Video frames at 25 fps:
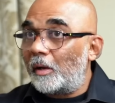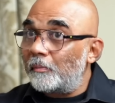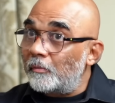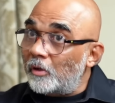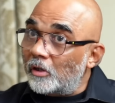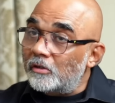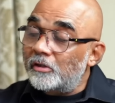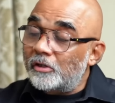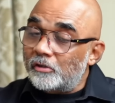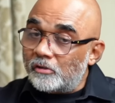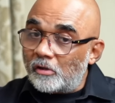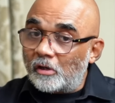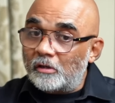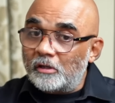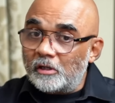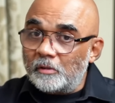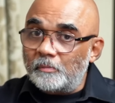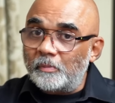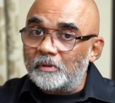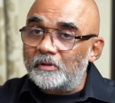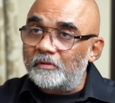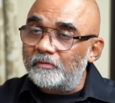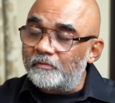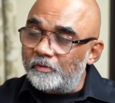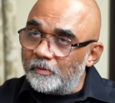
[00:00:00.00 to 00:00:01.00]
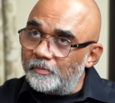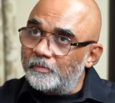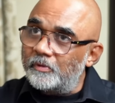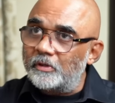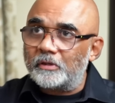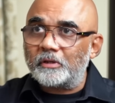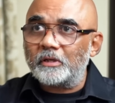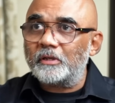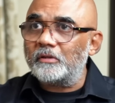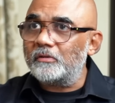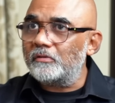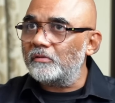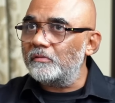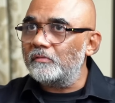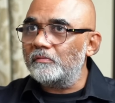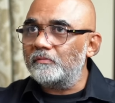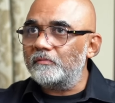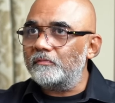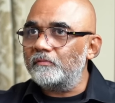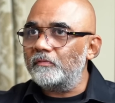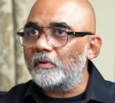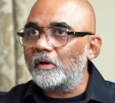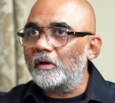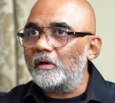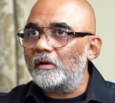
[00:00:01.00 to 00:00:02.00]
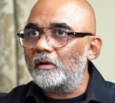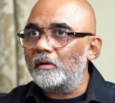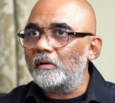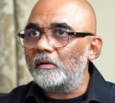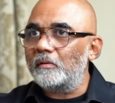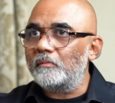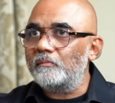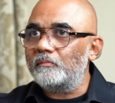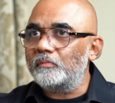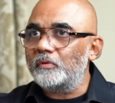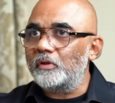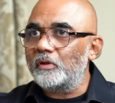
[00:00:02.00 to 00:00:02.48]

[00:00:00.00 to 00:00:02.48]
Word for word: am not just talking about the film critics who, uh,